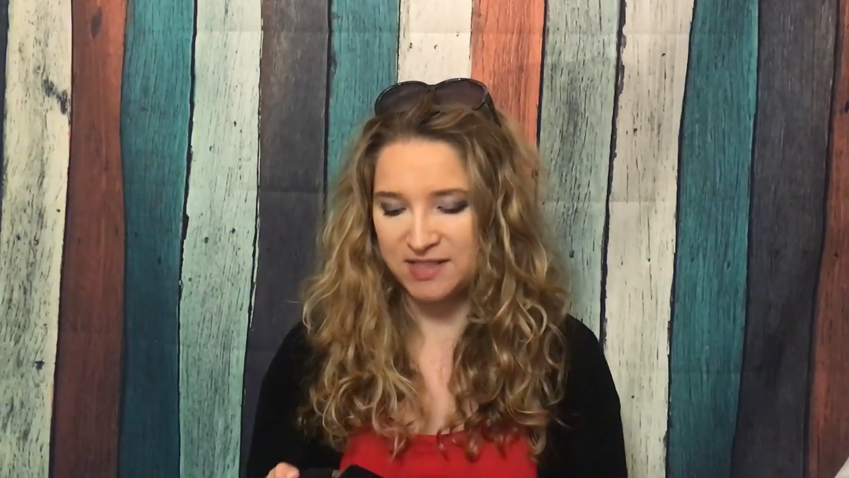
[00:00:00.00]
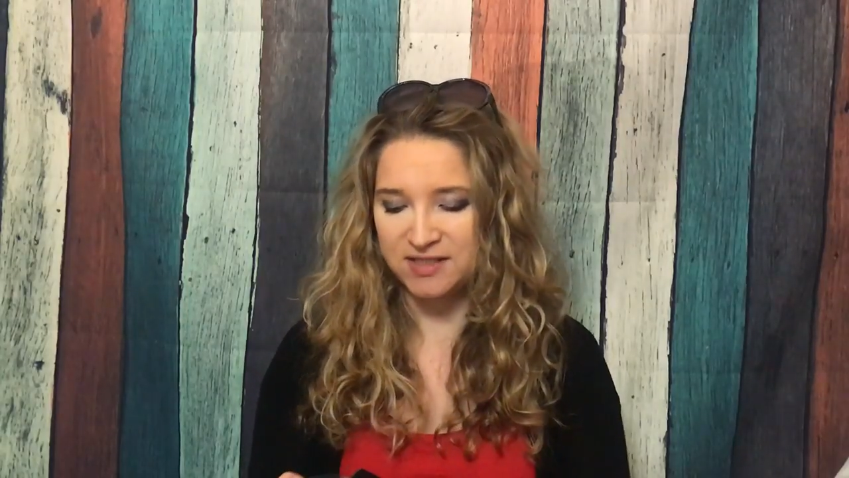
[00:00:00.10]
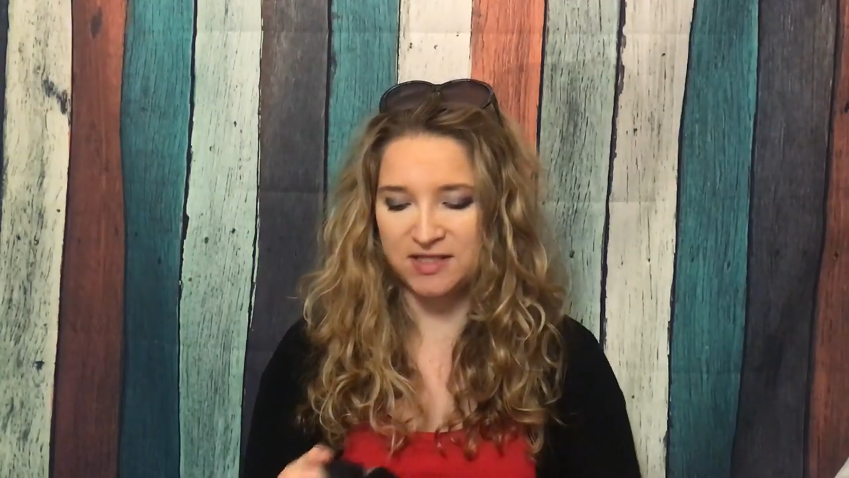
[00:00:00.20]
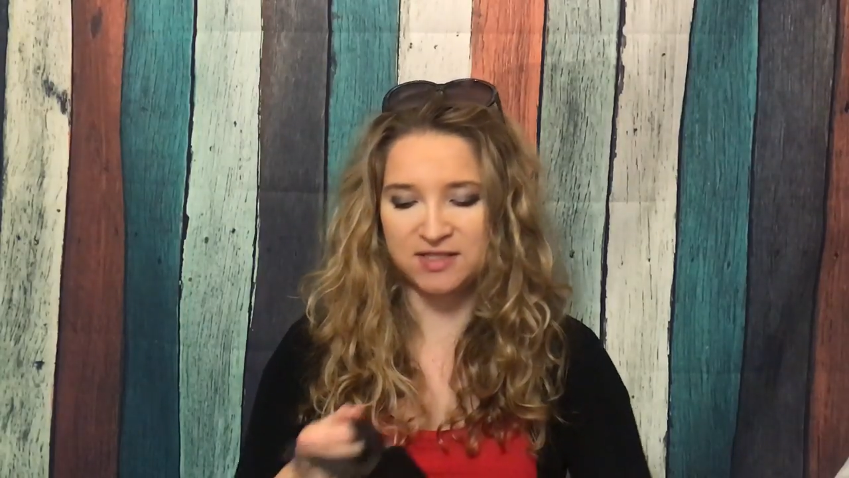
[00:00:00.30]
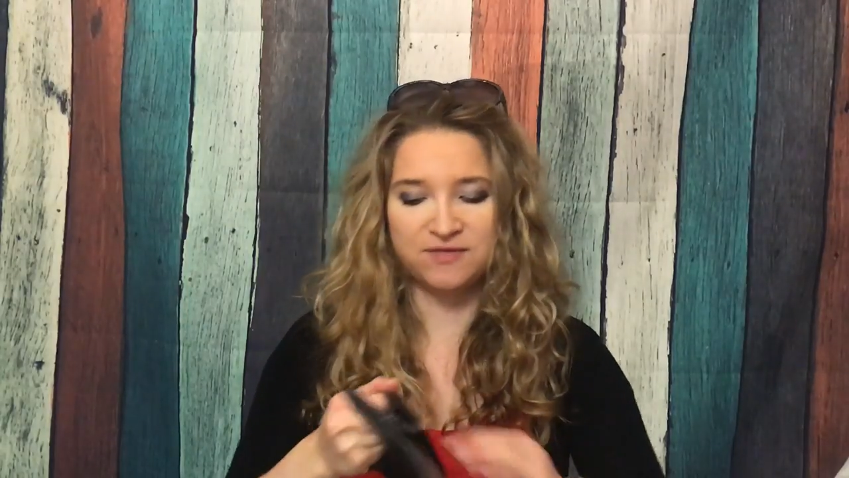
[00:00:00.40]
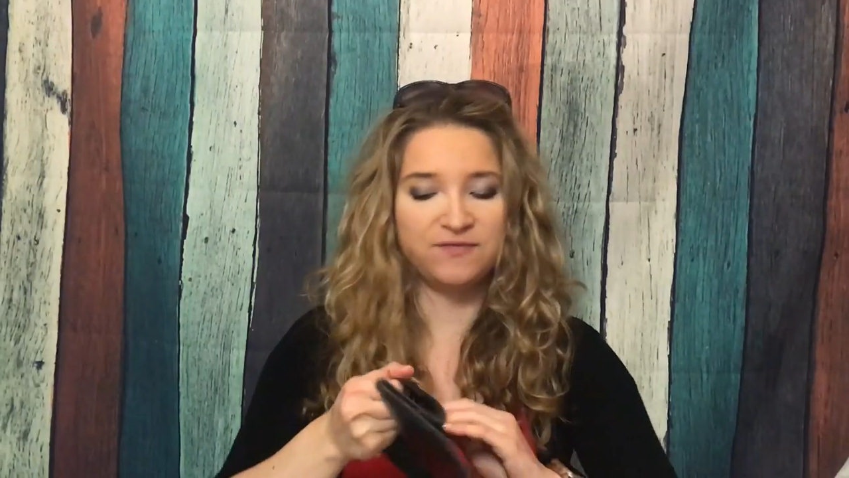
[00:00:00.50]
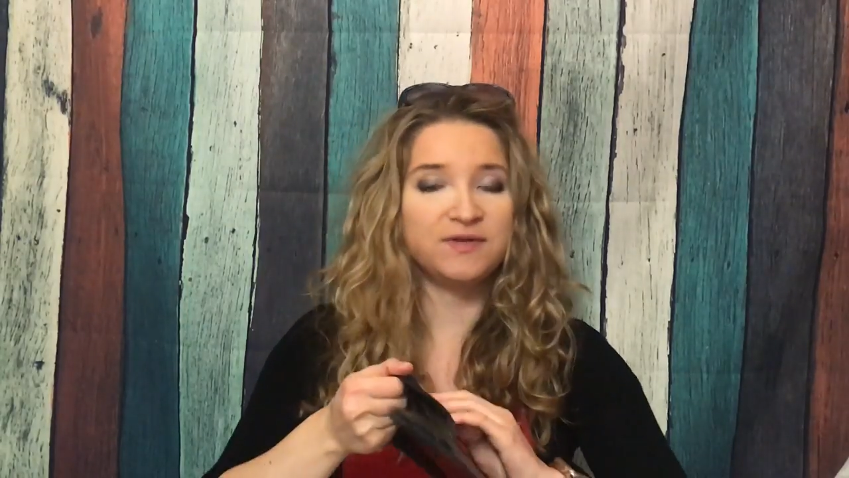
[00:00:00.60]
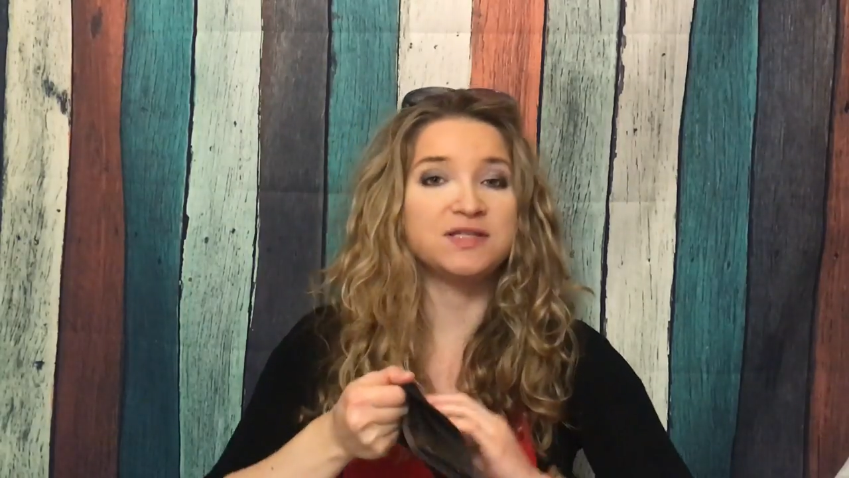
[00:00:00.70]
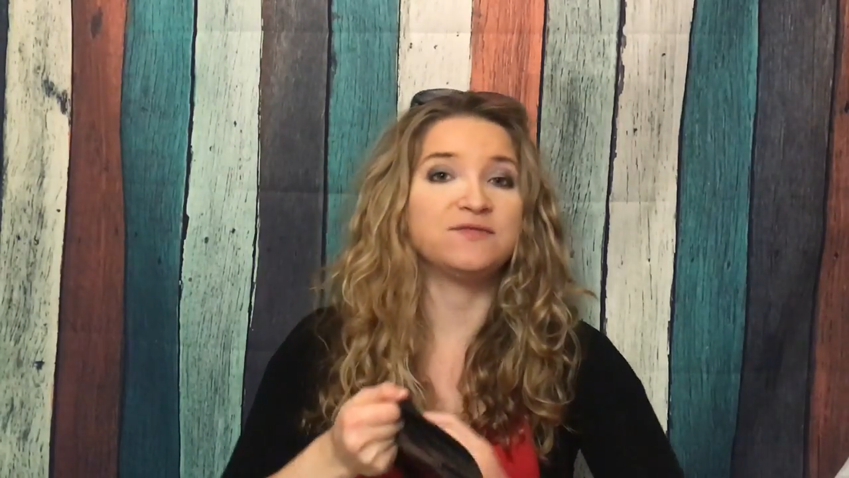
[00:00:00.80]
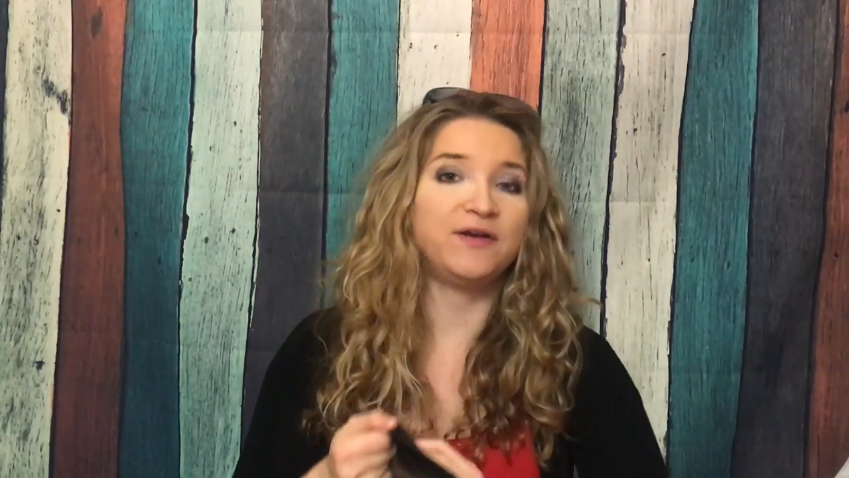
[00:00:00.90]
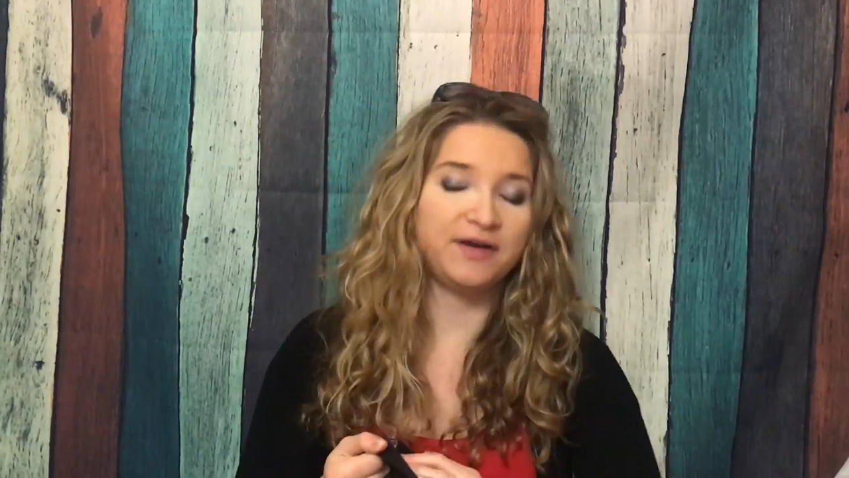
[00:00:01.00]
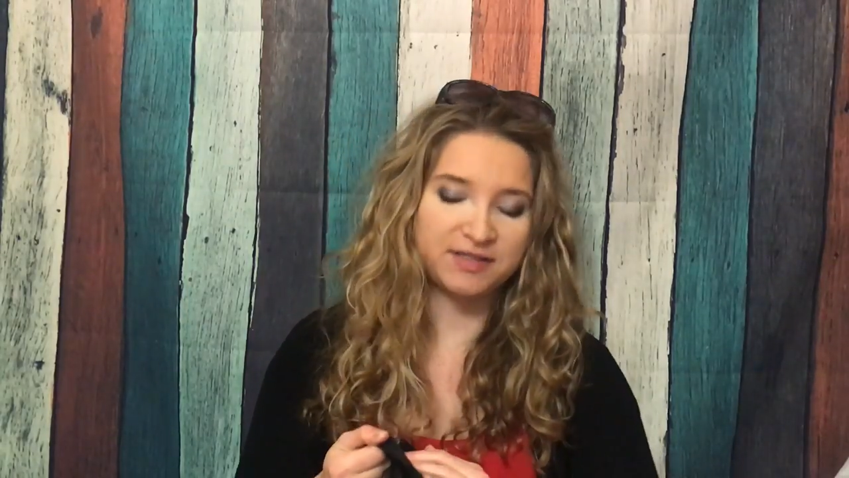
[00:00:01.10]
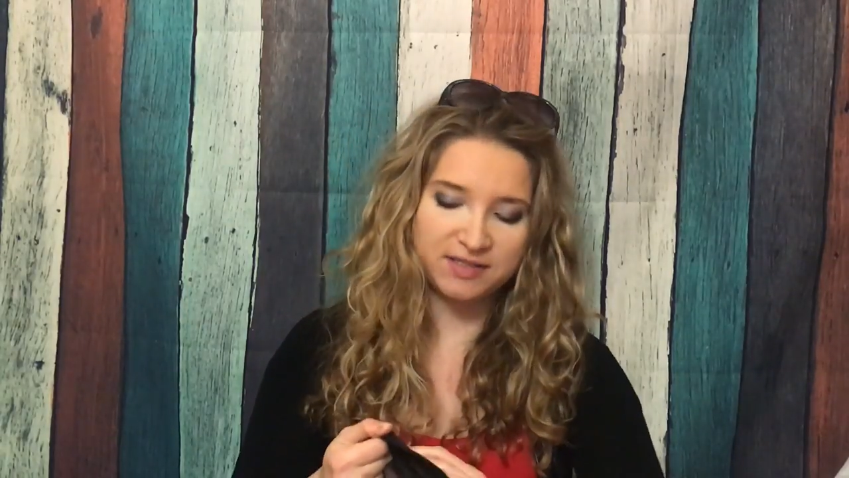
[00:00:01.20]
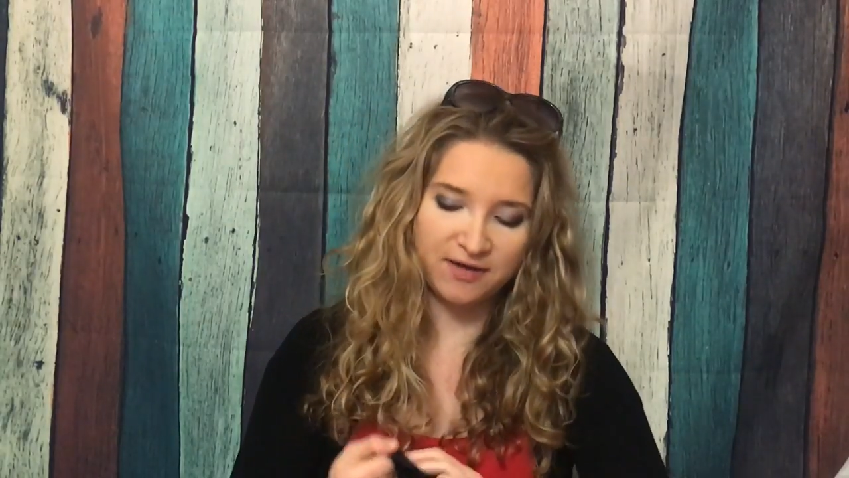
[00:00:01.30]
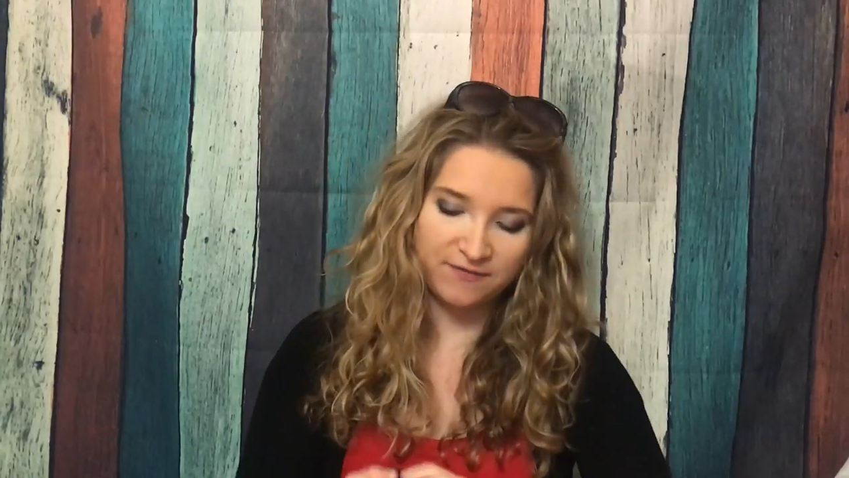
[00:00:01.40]
See, it's
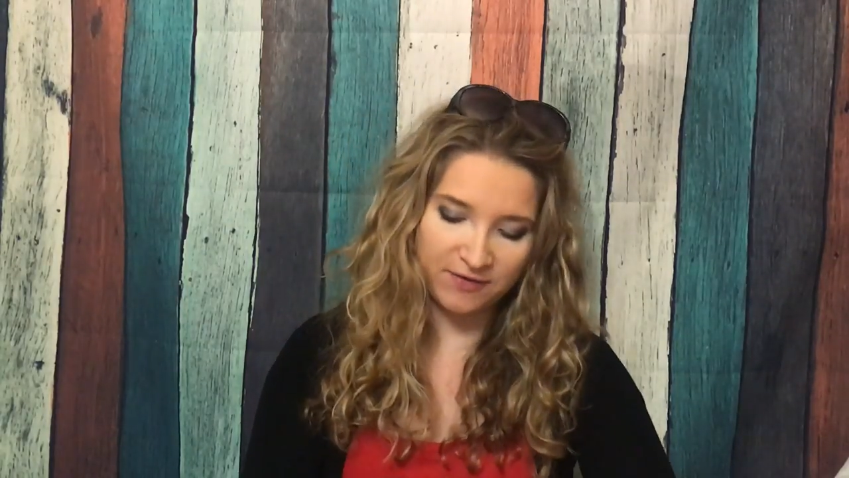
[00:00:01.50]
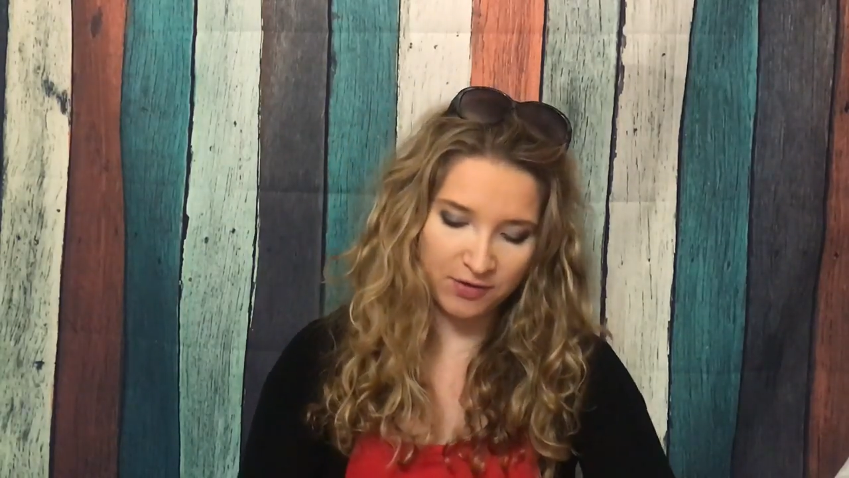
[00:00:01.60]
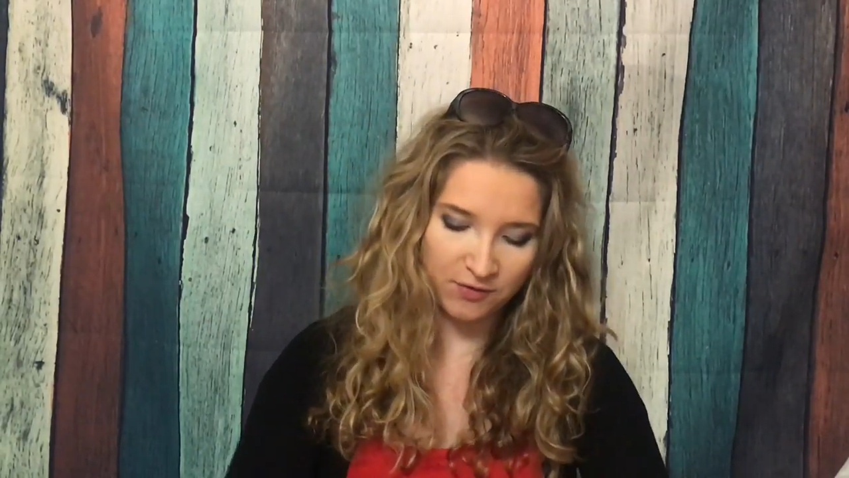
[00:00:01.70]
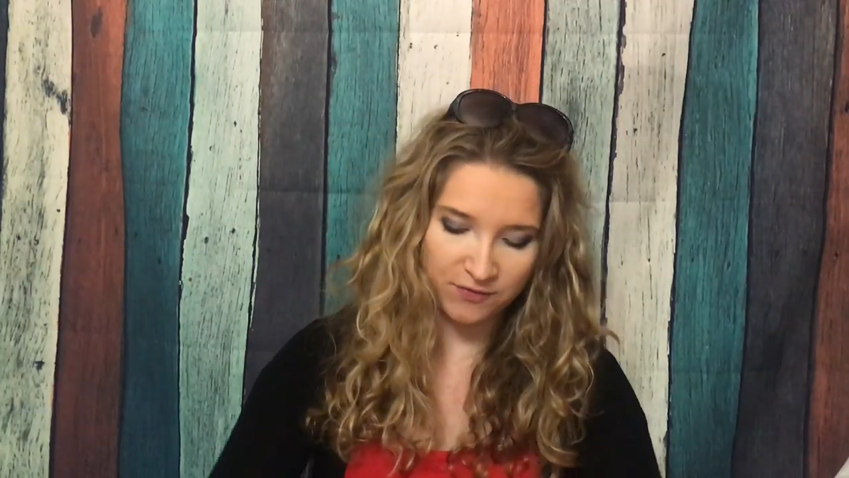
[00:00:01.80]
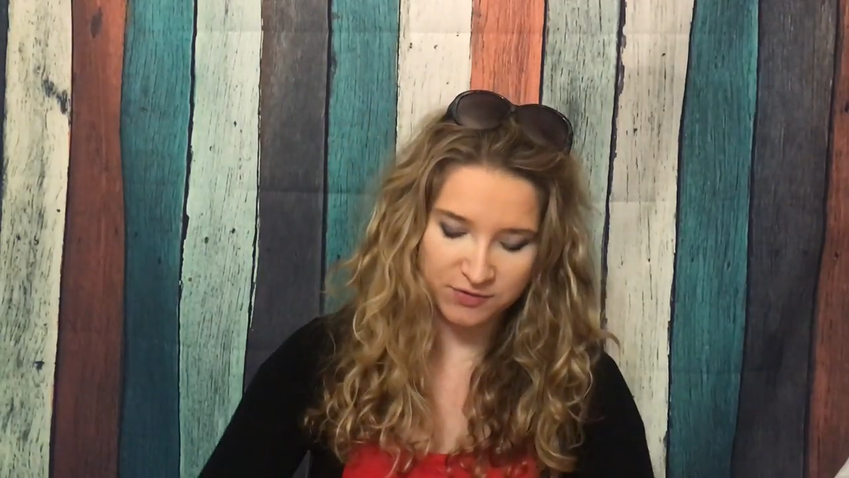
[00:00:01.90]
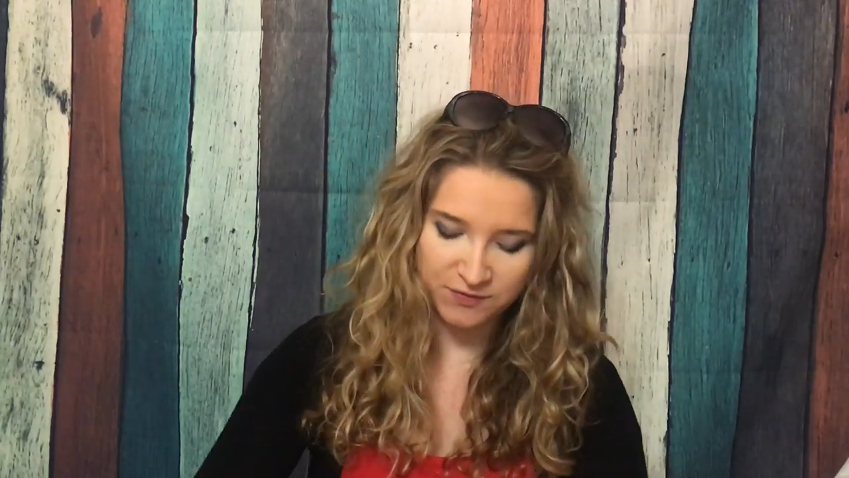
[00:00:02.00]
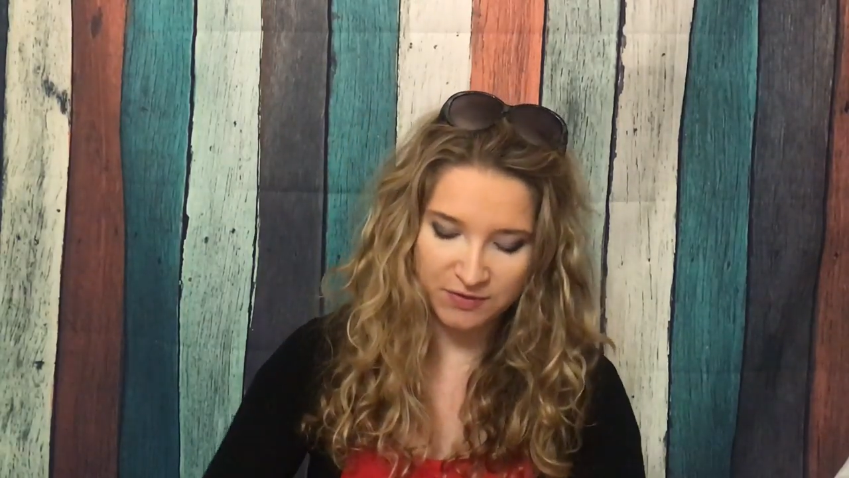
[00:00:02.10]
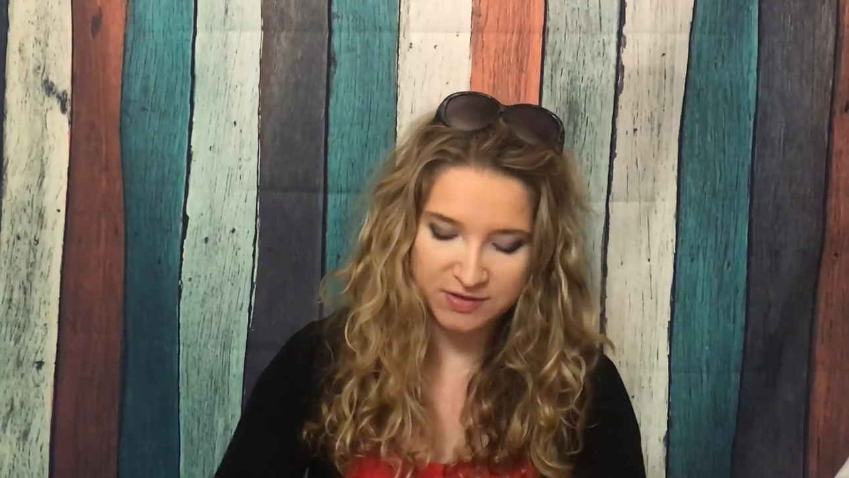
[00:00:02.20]
very tough Velcro, first of all.